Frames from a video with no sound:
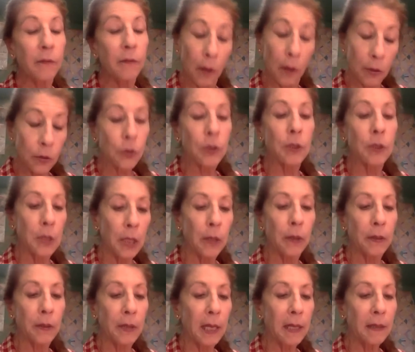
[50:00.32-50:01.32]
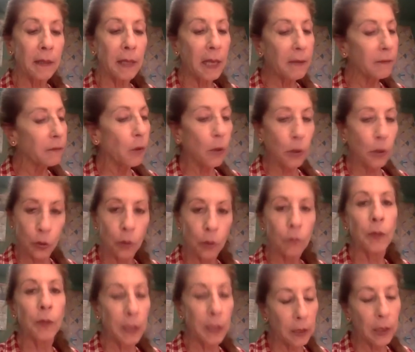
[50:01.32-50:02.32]
lost
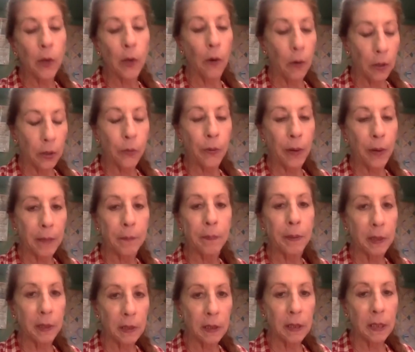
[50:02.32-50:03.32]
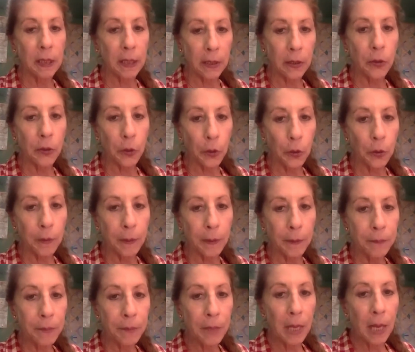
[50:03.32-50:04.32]
really all credibility in Cuba,
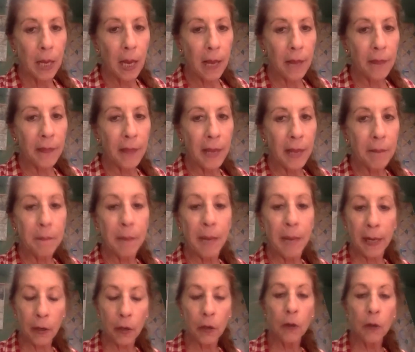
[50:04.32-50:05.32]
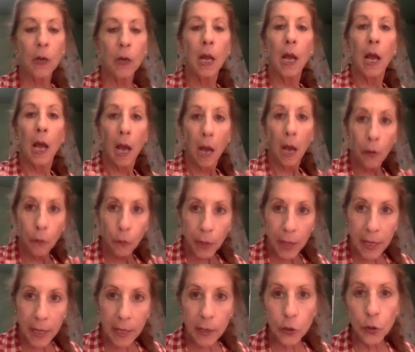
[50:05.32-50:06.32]
and they better
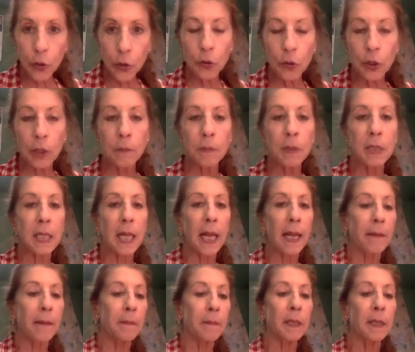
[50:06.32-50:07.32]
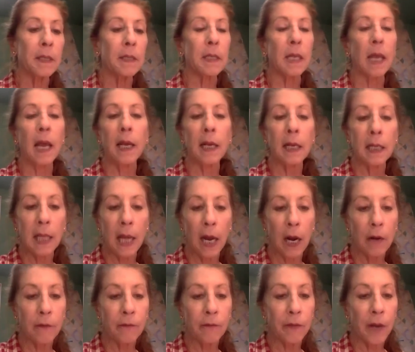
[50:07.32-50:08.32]
reissue some statements and
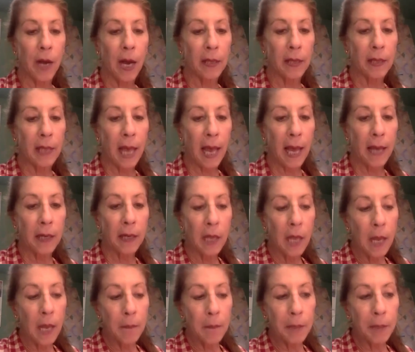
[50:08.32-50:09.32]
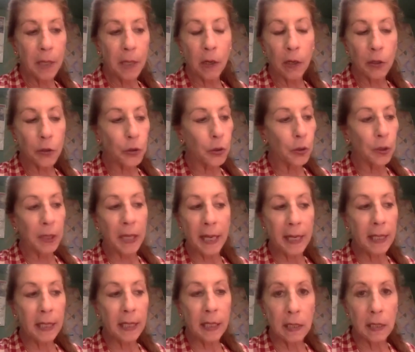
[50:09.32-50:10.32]
clarify that, because they're
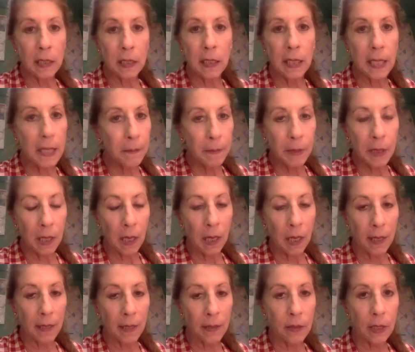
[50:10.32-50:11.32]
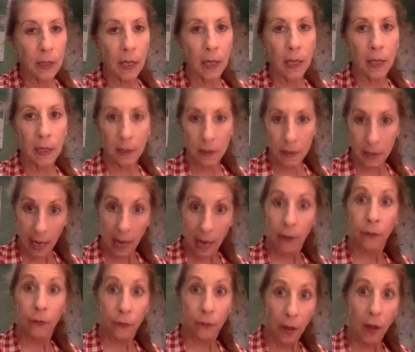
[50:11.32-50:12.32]
getting as demonized in
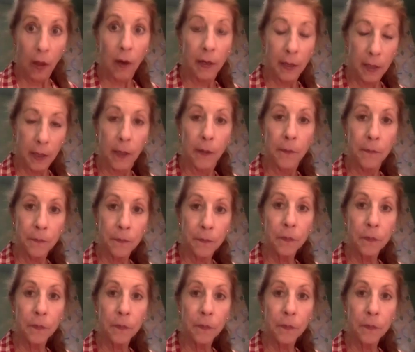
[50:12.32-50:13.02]
South Florida.